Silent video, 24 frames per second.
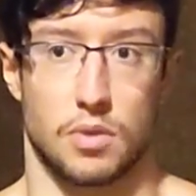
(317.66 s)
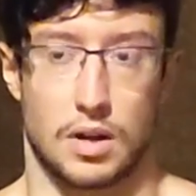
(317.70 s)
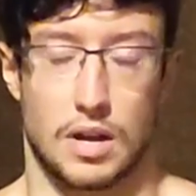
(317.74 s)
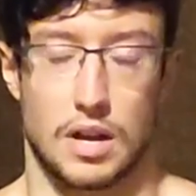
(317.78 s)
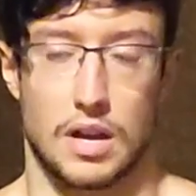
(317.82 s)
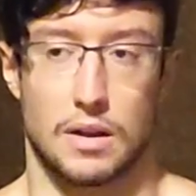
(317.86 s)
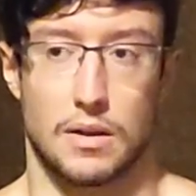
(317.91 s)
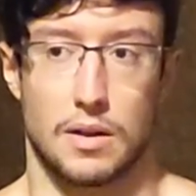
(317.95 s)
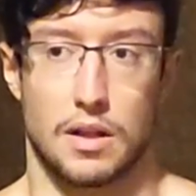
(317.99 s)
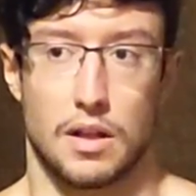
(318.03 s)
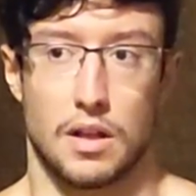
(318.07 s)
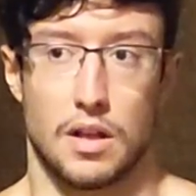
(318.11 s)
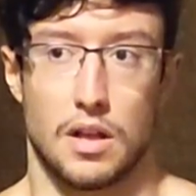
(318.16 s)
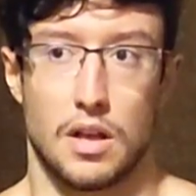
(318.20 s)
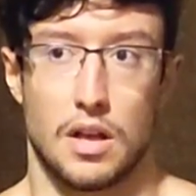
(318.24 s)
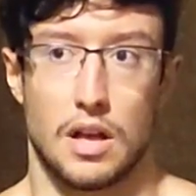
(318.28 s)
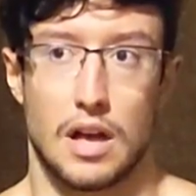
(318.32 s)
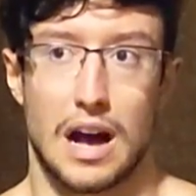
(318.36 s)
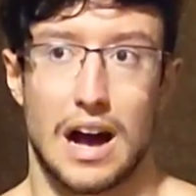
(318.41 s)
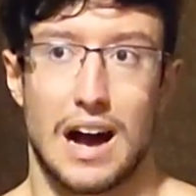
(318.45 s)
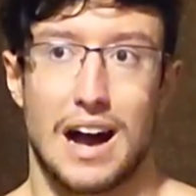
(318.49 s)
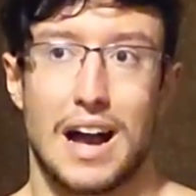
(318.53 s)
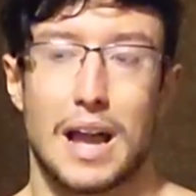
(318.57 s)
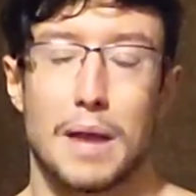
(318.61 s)
okay?
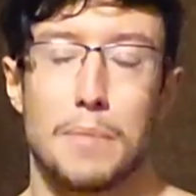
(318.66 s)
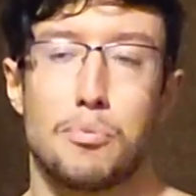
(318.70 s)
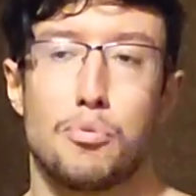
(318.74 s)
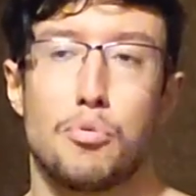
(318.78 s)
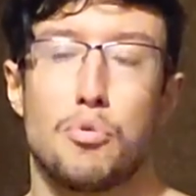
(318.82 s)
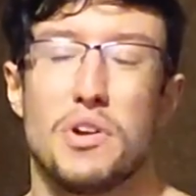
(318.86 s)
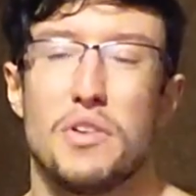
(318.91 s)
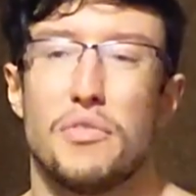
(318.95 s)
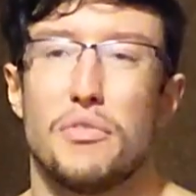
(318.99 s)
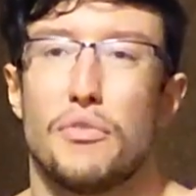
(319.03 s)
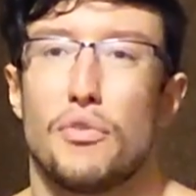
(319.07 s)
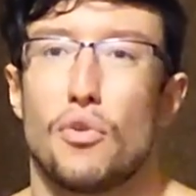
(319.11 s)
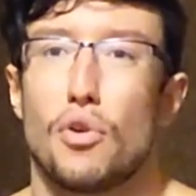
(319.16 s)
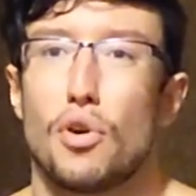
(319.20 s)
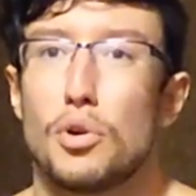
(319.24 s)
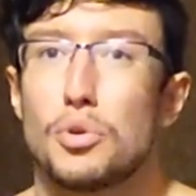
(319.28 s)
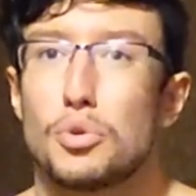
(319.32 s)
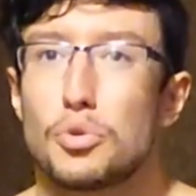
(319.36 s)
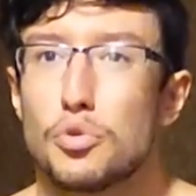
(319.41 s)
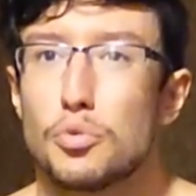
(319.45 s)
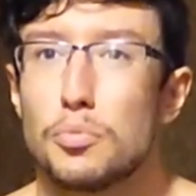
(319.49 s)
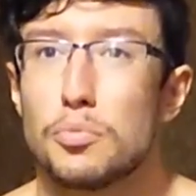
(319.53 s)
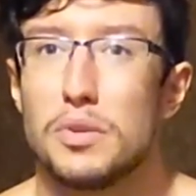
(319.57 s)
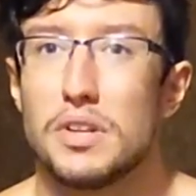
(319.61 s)
I
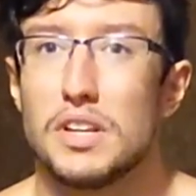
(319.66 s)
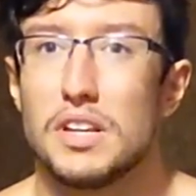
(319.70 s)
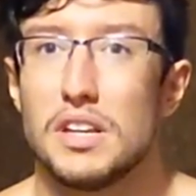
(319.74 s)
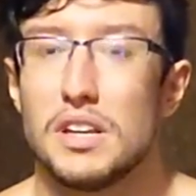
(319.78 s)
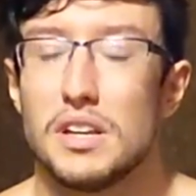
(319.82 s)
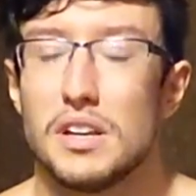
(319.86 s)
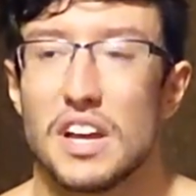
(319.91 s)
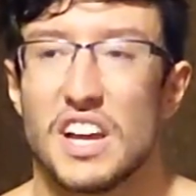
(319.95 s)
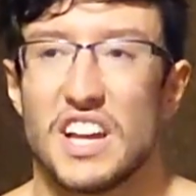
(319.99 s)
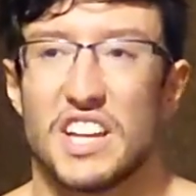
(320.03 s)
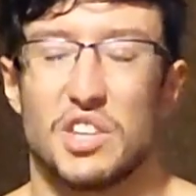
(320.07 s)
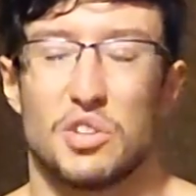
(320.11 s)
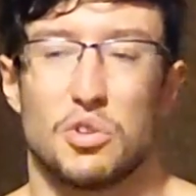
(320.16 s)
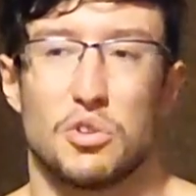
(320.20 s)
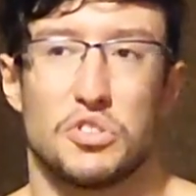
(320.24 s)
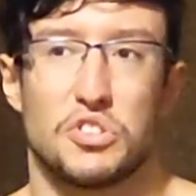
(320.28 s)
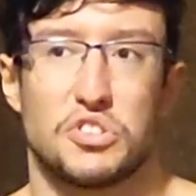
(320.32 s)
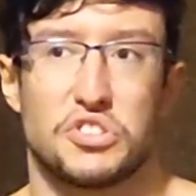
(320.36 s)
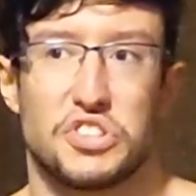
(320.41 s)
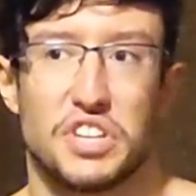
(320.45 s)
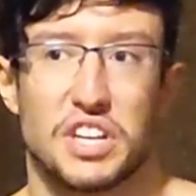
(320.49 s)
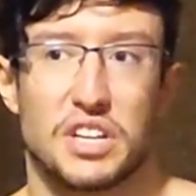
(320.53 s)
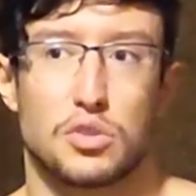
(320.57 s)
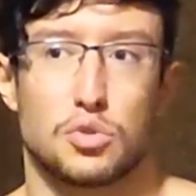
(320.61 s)
prefer to be in the
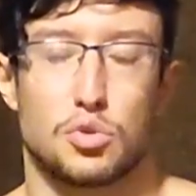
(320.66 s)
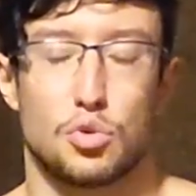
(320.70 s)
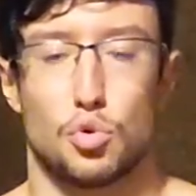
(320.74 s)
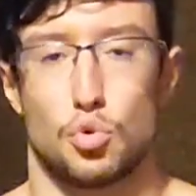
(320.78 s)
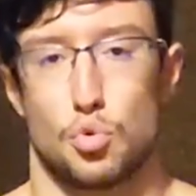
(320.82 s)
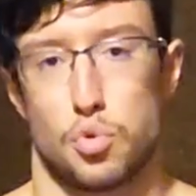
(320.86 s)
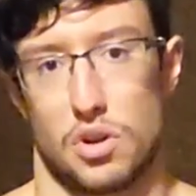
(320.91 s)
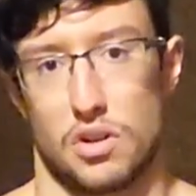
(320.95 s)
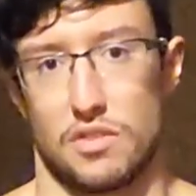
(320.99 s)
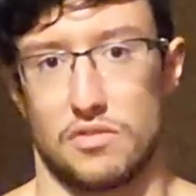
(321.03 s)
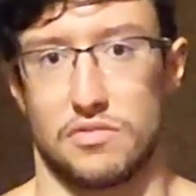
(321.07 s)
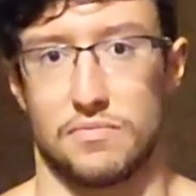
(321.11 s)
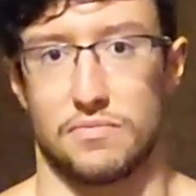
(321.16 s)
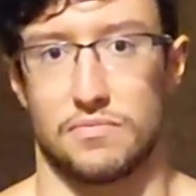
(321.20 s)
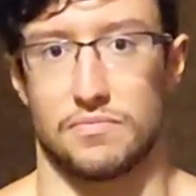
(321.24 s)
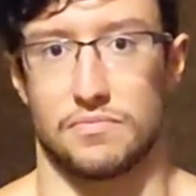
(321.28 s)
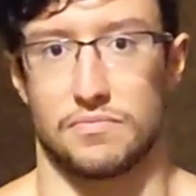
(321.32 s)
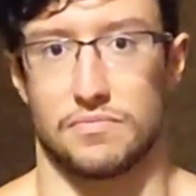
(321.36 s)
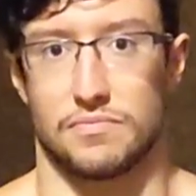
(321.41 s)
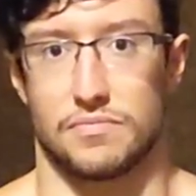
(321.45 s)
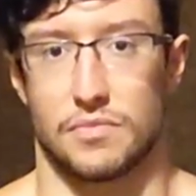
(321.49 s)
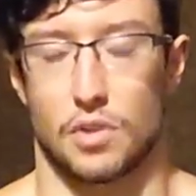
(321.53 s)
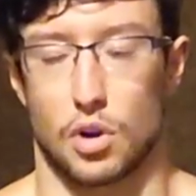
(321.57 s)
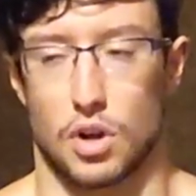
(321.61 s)
6 to 12,
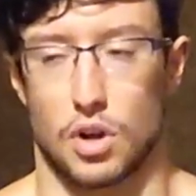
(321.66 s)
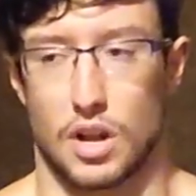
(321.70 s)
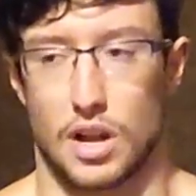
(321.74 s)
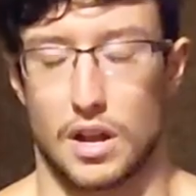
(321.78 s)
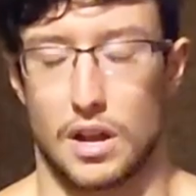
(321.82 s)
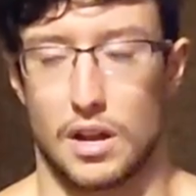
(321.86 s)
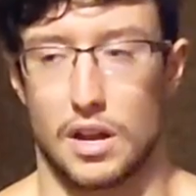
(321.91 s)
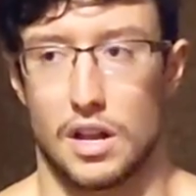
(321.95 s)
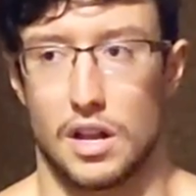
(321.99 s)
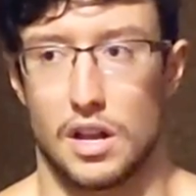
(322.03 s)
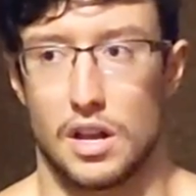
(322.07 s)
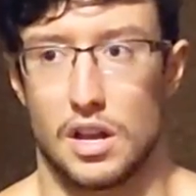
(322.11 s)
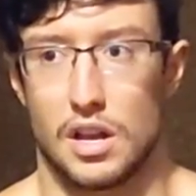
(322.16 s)
okay?